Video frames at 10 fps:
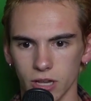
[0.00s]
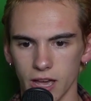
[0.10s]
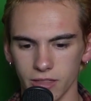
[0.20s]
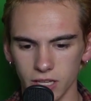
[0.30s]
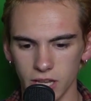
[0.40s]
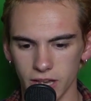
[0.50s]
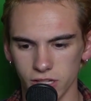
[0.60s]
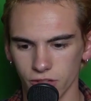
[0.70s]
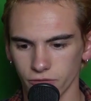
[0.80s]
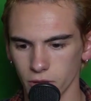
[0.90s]
I think he
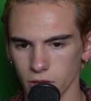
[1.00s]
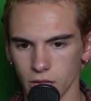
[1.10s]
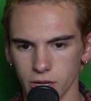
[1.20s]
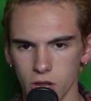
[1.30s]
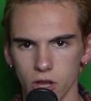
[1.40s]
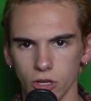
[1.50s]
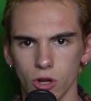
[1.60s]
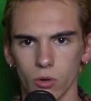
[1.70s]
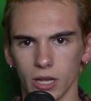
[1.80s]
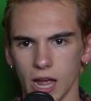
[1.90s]
has this feeling
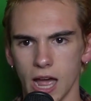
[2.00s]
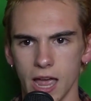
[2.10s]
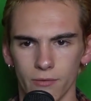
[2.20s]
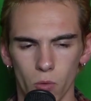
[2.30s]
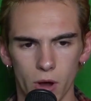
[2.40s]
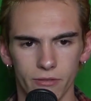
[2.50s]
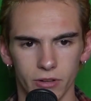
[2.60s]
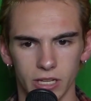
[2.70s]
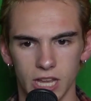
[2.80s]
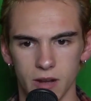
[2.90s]
I have a wife
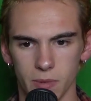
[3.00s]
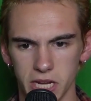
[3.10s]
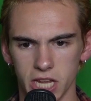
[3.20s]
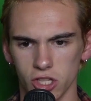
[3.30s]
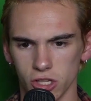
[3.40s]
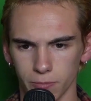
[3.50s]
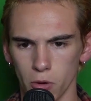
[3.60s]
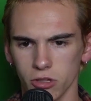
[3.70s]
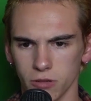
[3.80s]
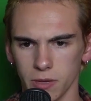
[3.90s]
and a kid. My kid's
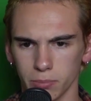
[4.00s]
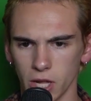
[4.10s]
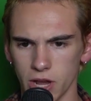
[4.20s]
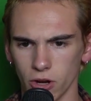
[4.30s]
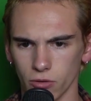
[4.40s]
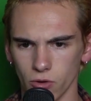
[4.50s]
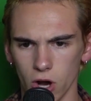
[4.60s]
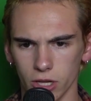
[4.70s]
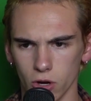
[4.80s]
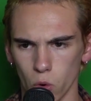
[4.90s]
supposed to be playing on a
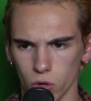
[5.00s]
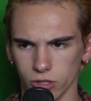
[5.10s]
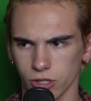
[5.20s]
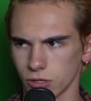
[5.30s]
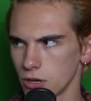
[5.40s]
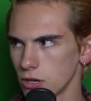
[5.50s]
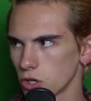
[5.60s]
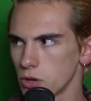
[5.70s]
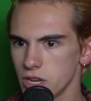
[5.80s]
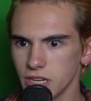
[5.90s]
rocking horse,
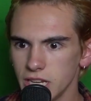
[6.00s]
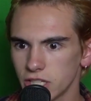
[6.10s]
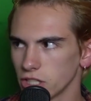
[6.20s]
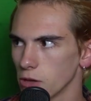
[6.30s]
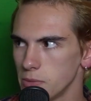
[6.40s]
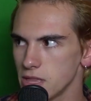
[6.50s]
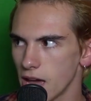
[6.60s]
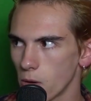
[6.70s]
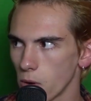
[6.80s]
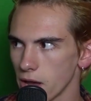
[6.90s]
so he needs it to be
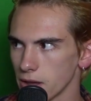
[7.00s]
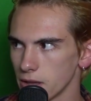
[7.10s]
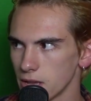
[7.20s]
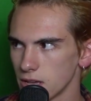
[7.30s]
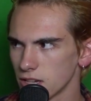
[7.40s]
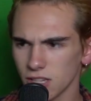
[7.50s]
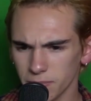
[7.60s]
that way. Yep.